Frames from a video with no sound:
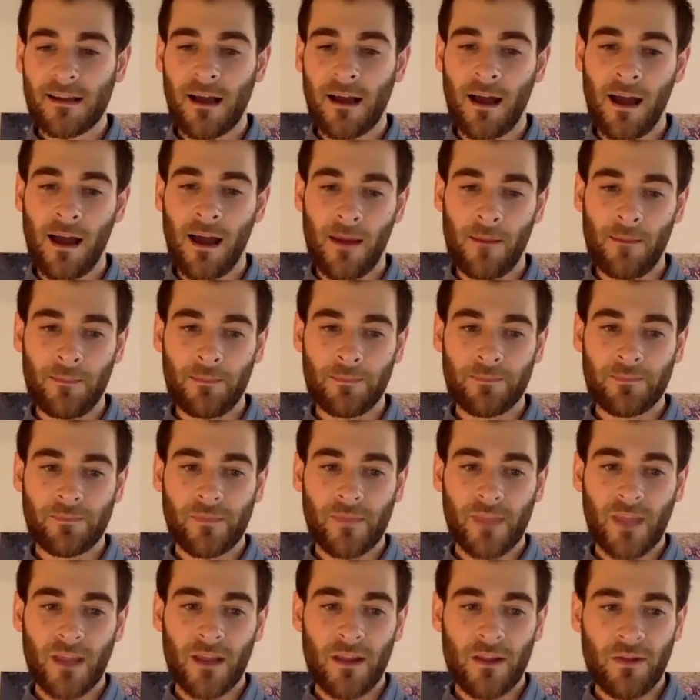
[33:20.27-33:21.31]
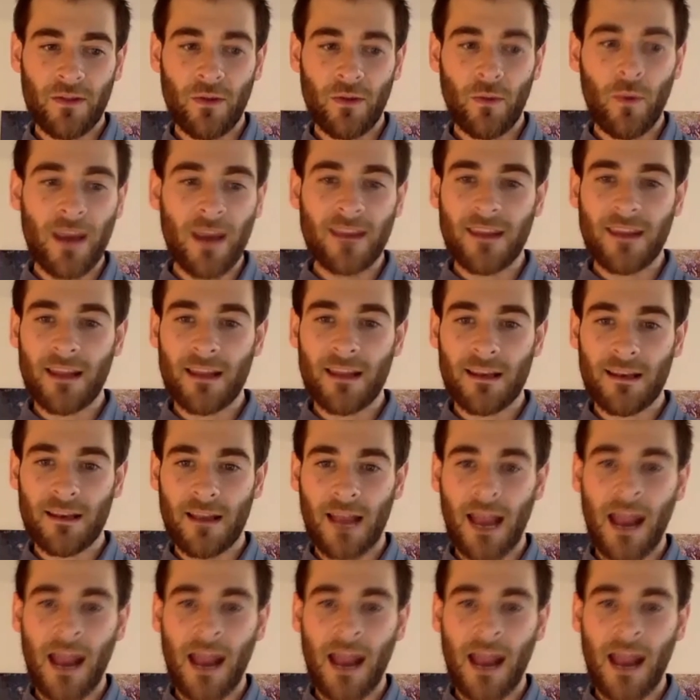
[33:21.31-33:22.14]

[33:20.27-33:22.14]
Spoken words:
the way that